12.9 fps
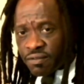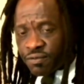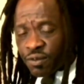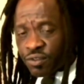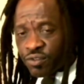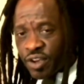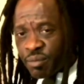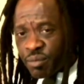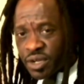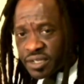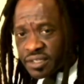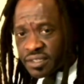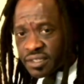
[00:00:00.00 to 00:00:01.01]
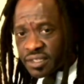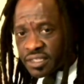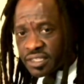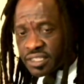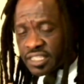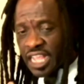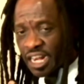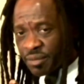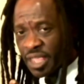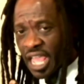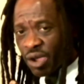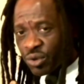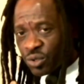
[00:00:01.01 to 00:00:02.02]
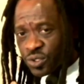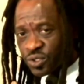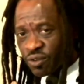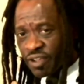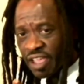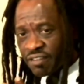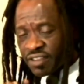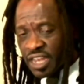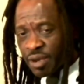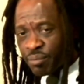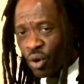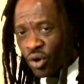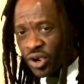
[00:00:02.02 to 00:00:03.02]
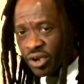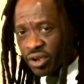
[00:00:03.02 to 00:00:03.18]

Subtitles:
for 3 months, tell me how you survive in that bunker.